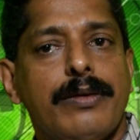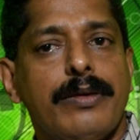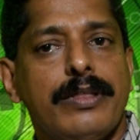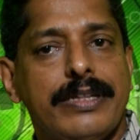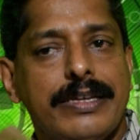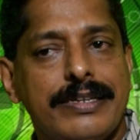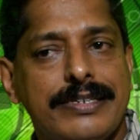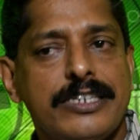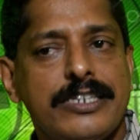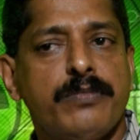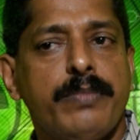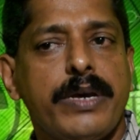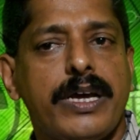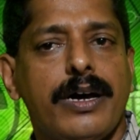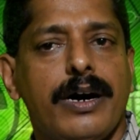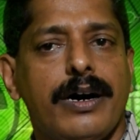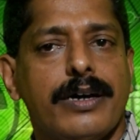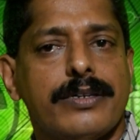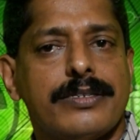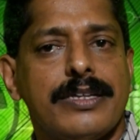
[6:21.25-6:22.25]
this is
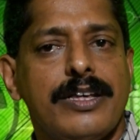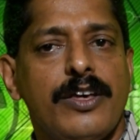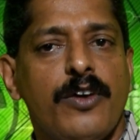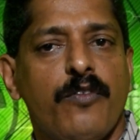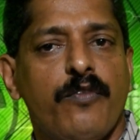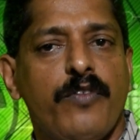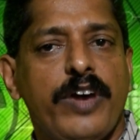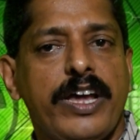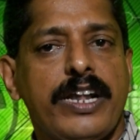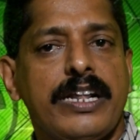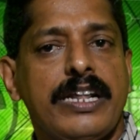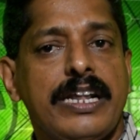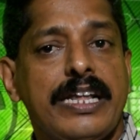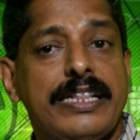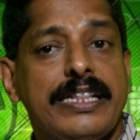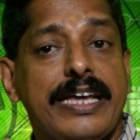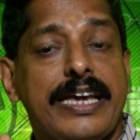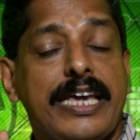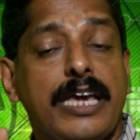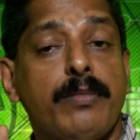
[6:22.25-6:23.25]
because when
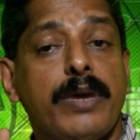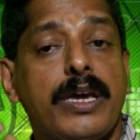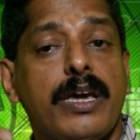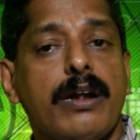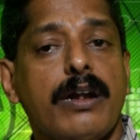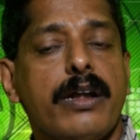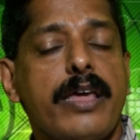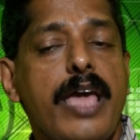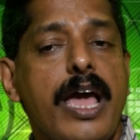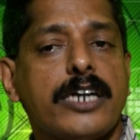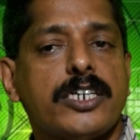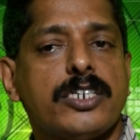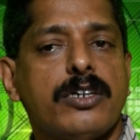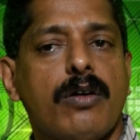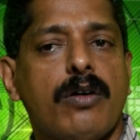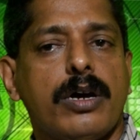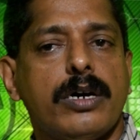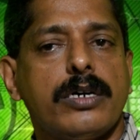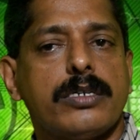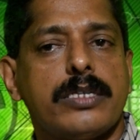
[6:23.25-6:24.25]
the chemical reaction
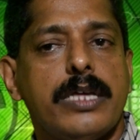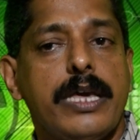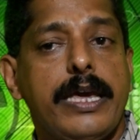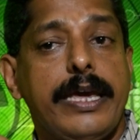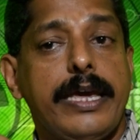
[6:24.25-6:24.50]
occurs,